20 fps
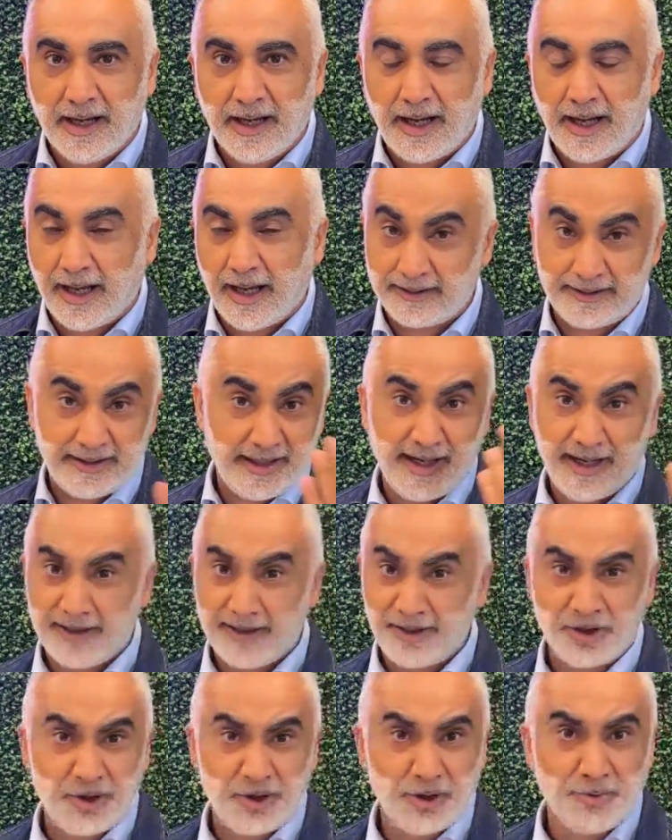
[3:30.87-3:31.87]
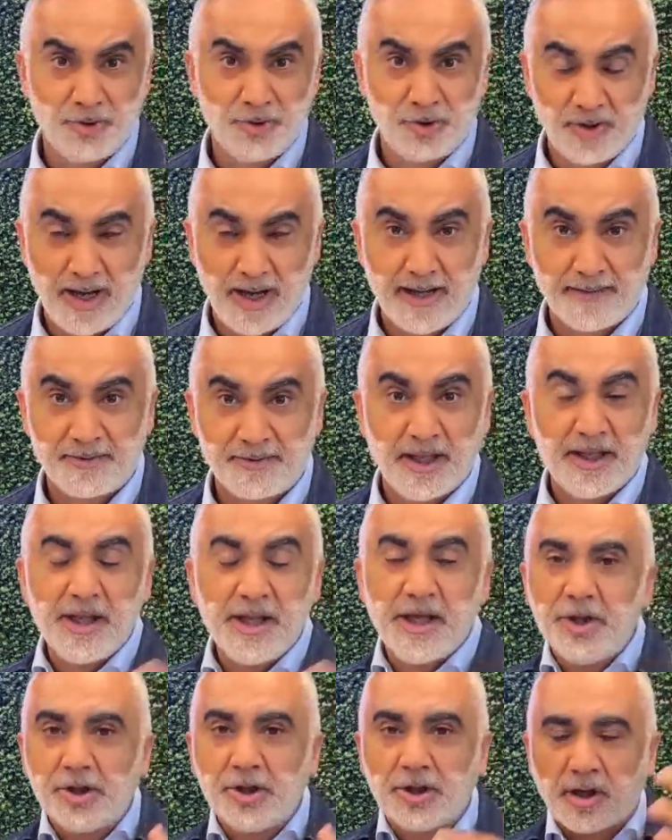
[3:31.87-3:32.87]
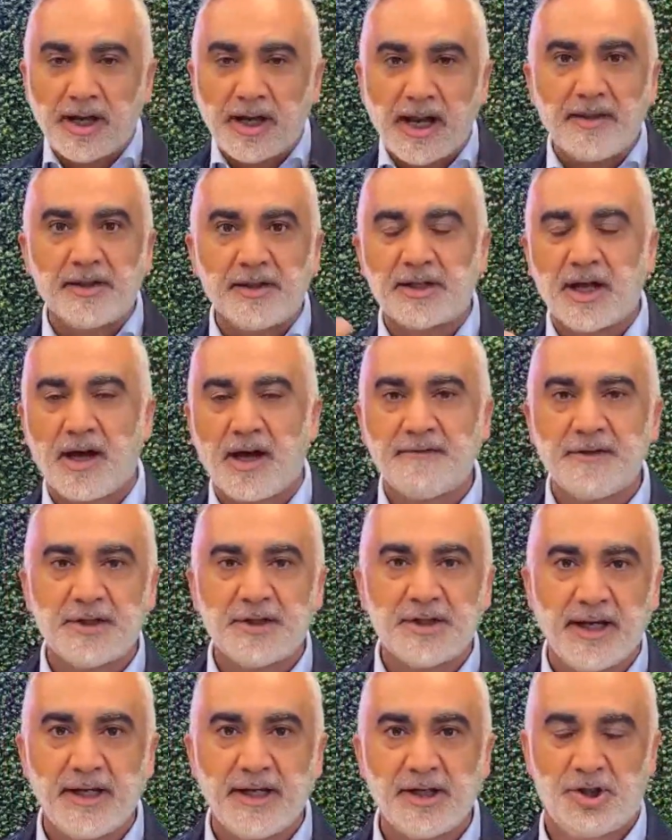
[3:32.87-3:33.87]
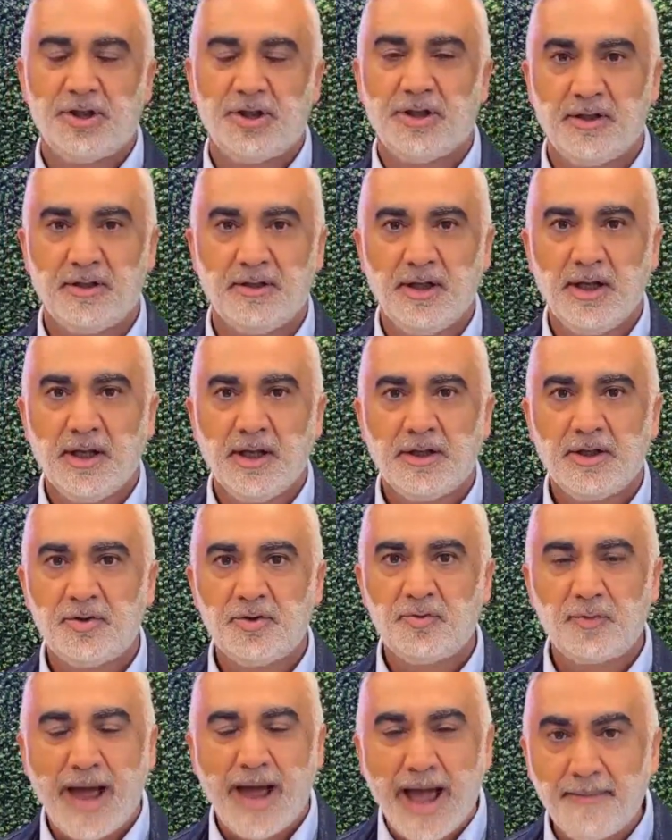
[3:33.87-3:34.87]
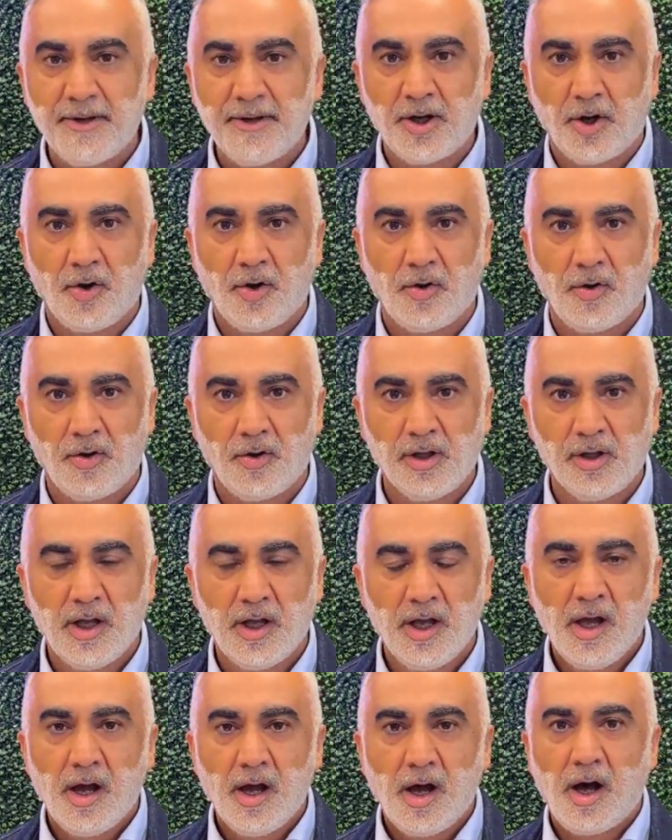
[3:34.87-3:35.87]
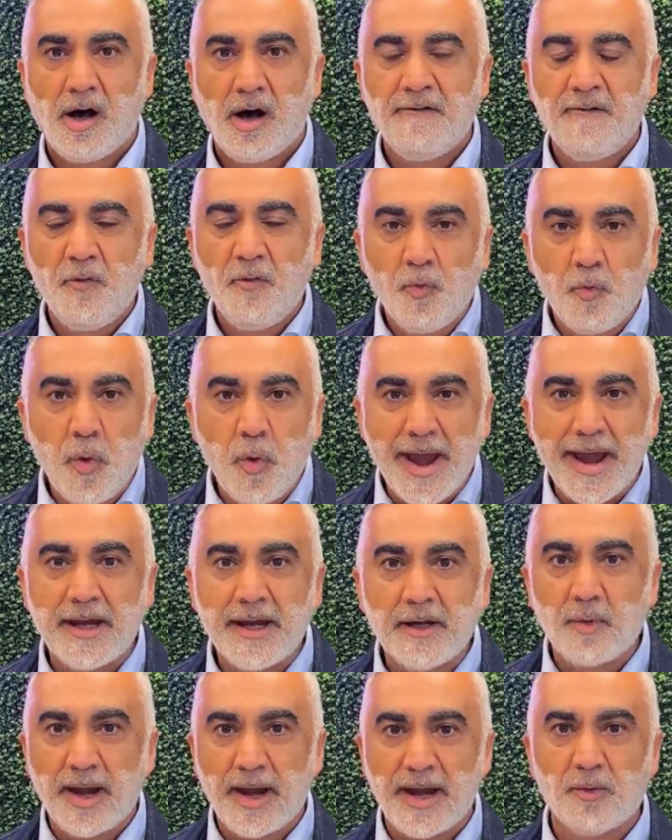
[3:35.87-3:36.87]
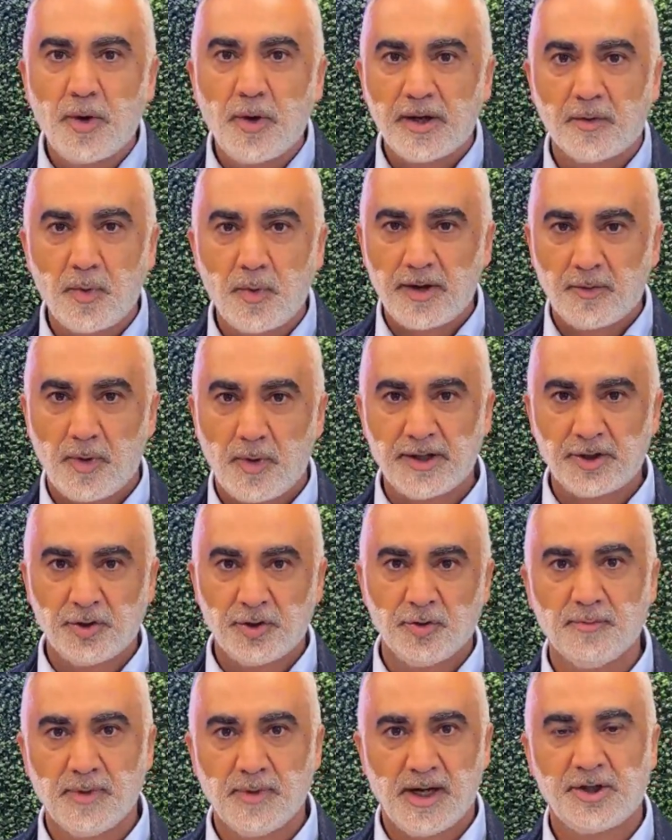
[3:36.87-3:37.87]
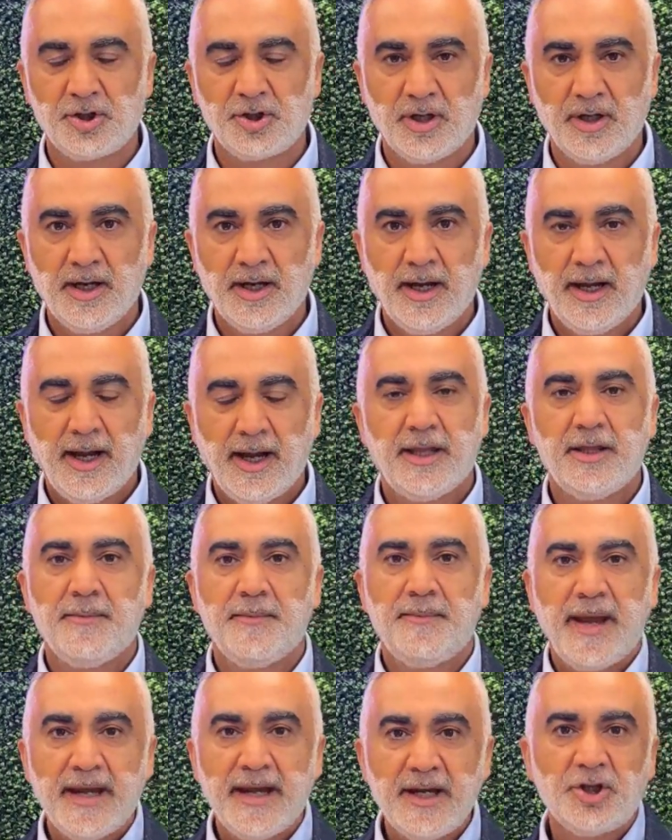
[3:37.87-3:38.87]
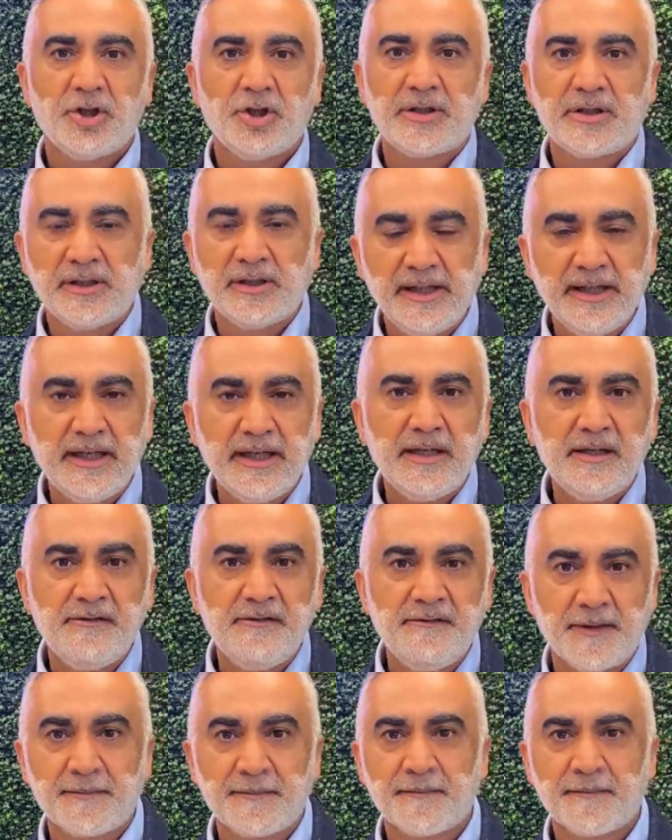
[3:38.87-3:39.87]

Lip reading: I can't just use drops. And then you go down this conversation, this rabbit hole of way too much. And the patients leave.